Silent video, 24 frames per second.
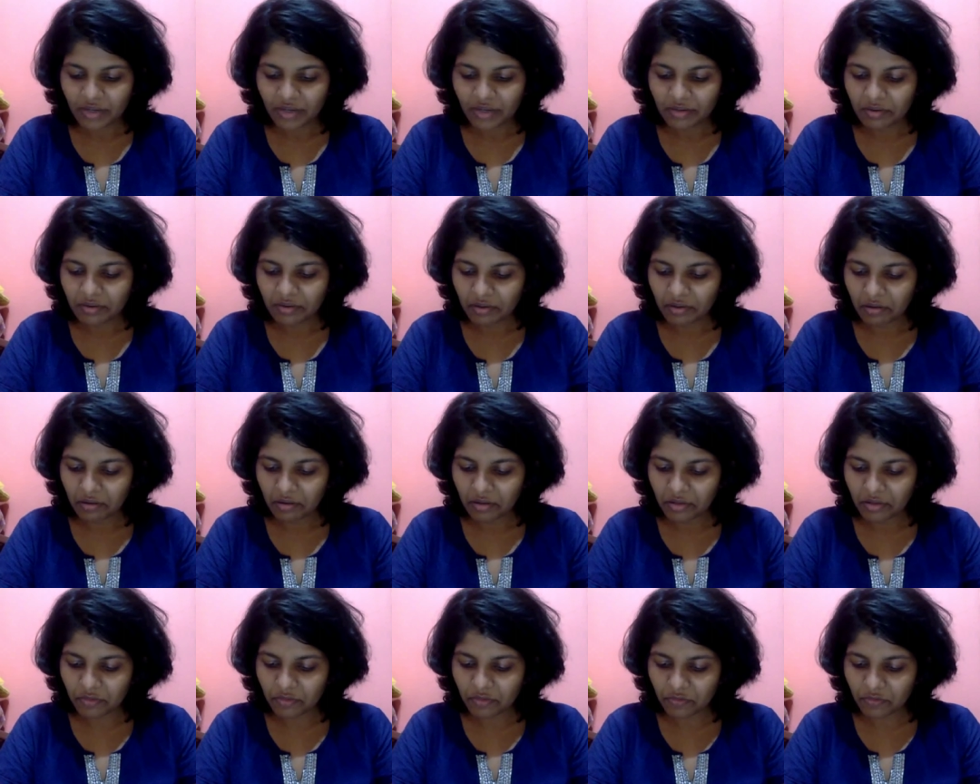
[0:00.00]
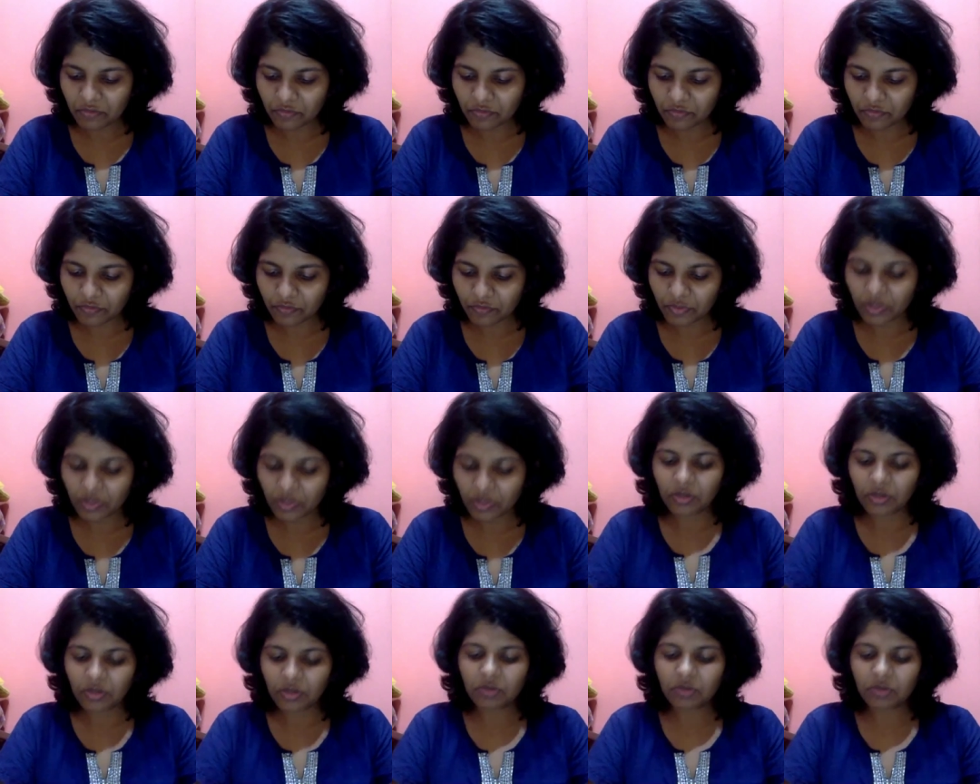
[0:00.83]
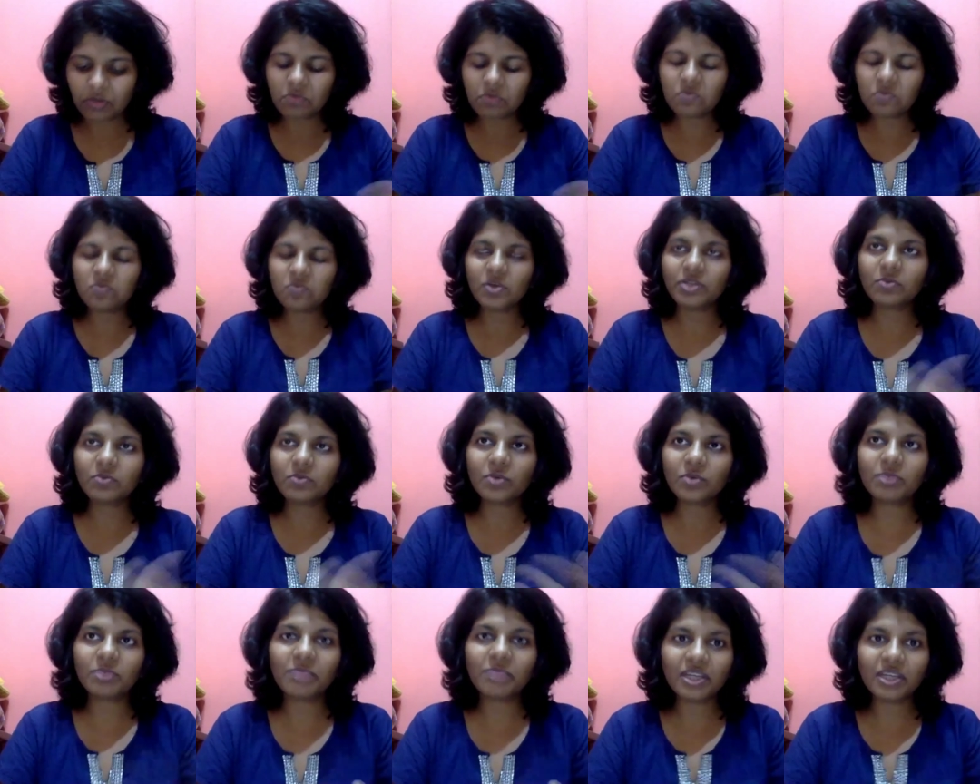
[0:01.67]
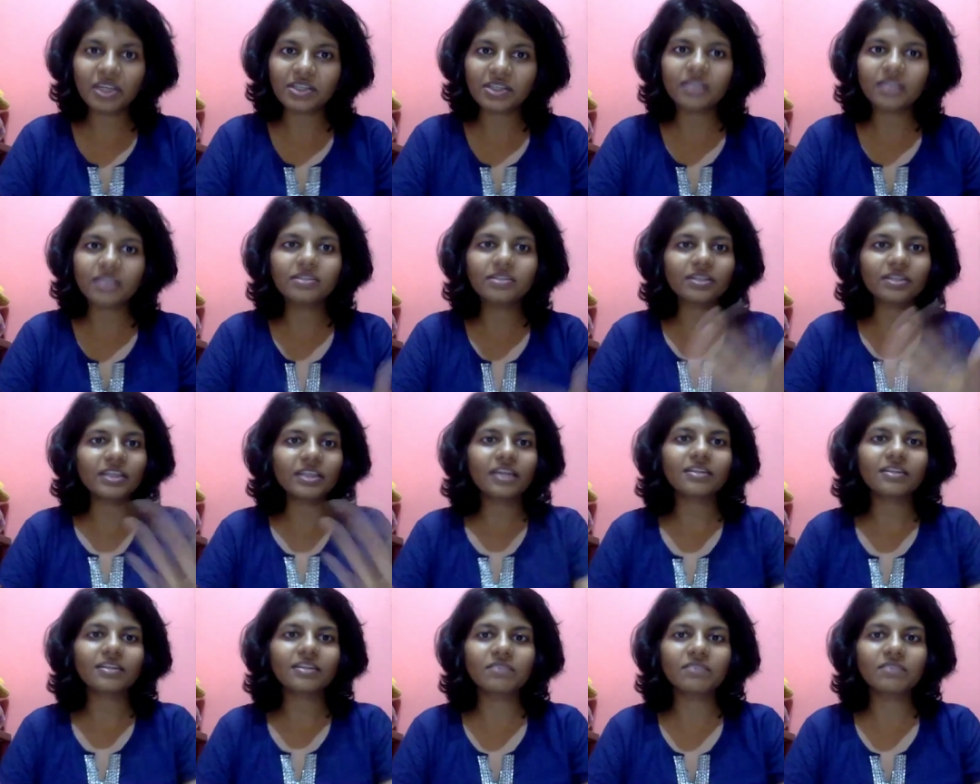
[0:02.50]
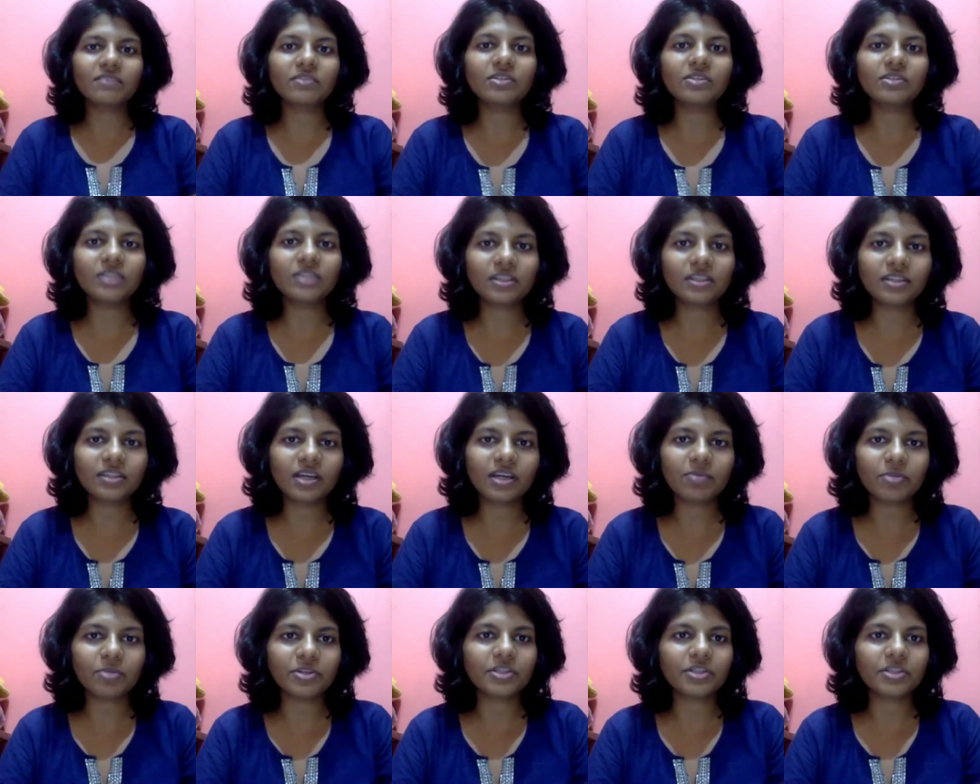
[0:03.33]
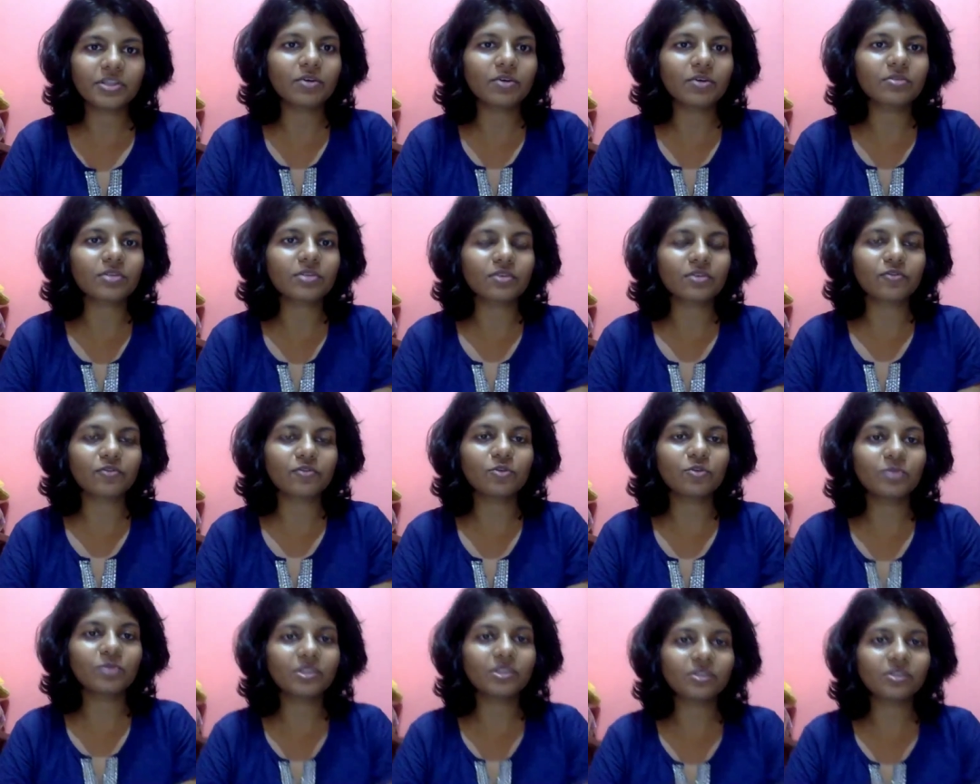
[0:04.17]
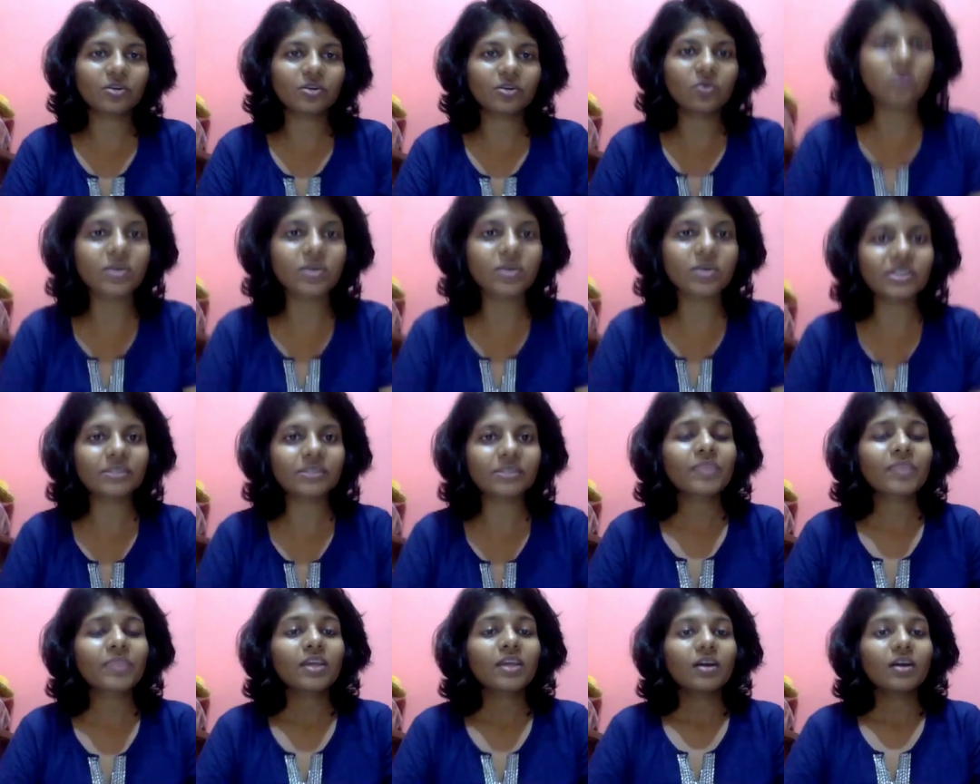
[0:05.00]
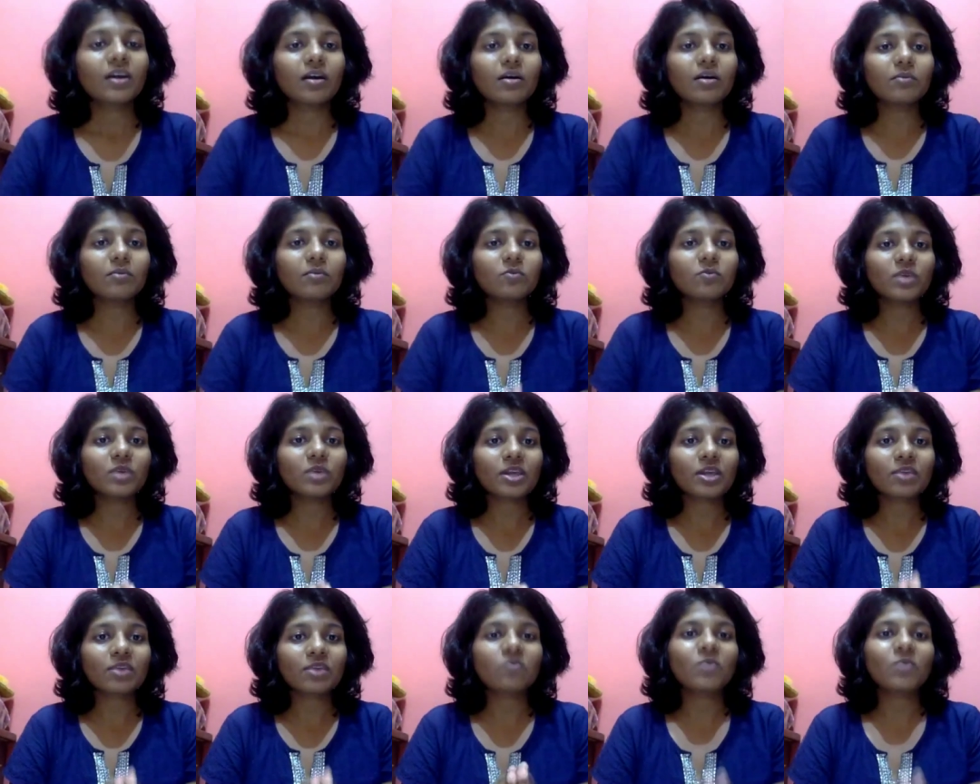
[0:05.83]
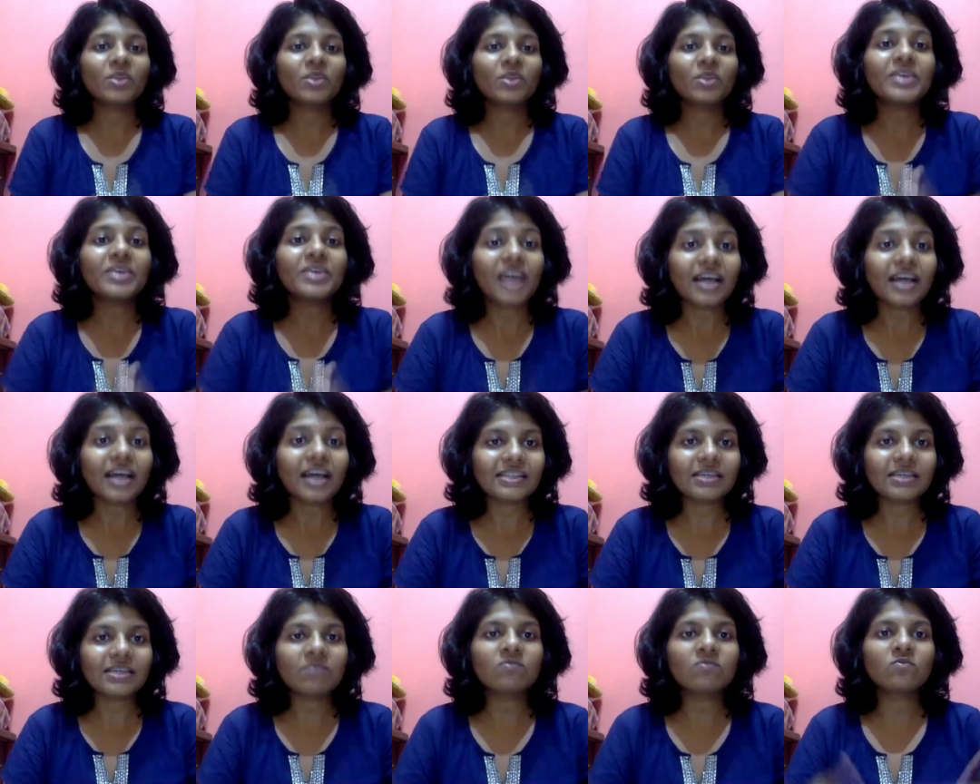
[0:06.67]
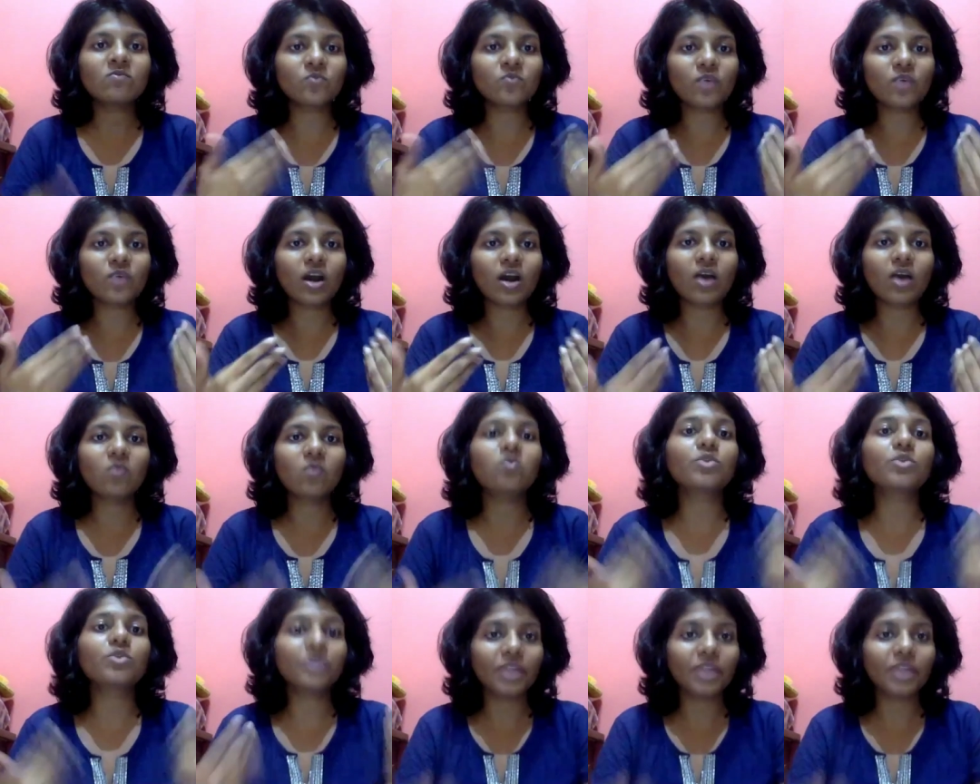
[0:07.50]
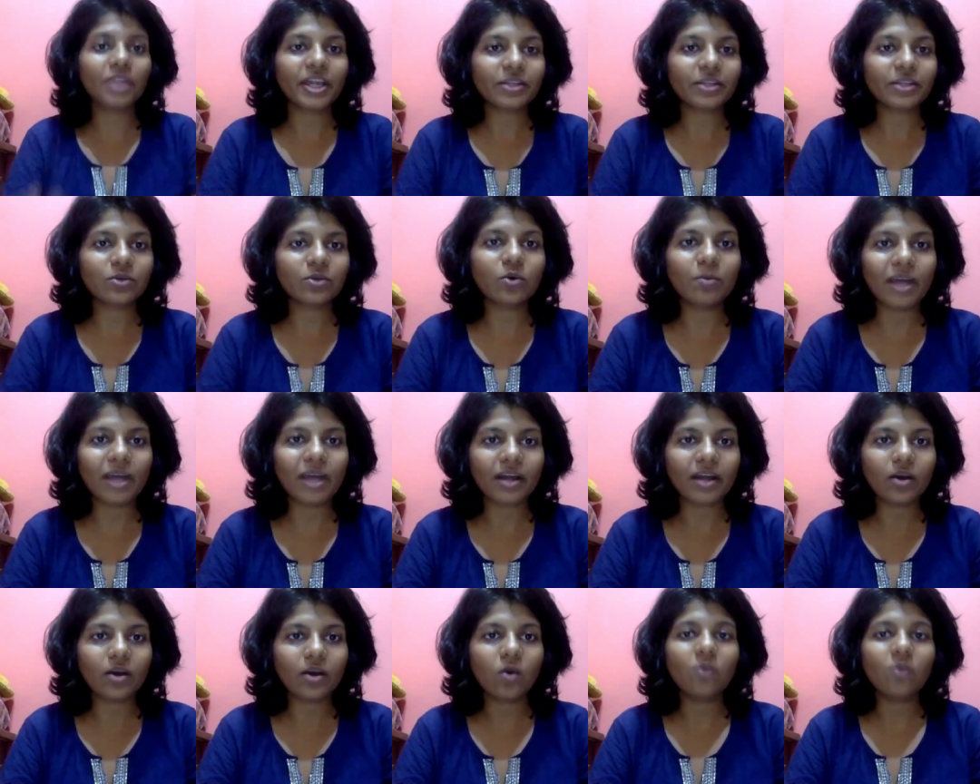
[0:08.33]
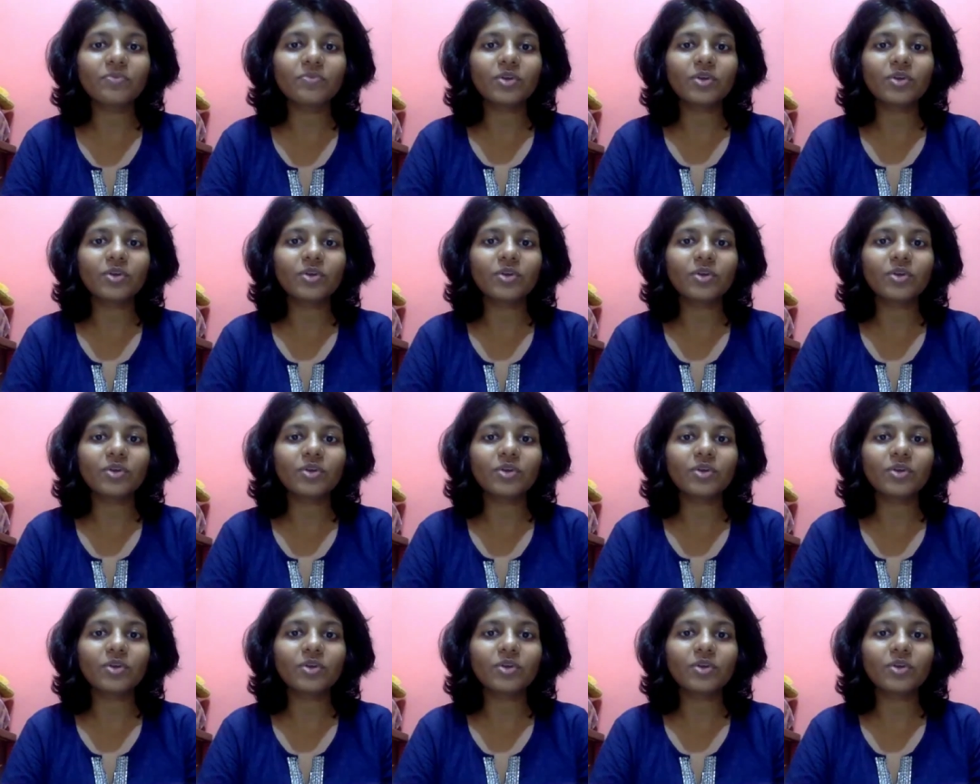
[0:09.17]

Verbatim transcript: And uh, if uh, what what major concern that even Nithya pointed out a few minutes ago was uh, when we asked them, uh, would you like to go back home?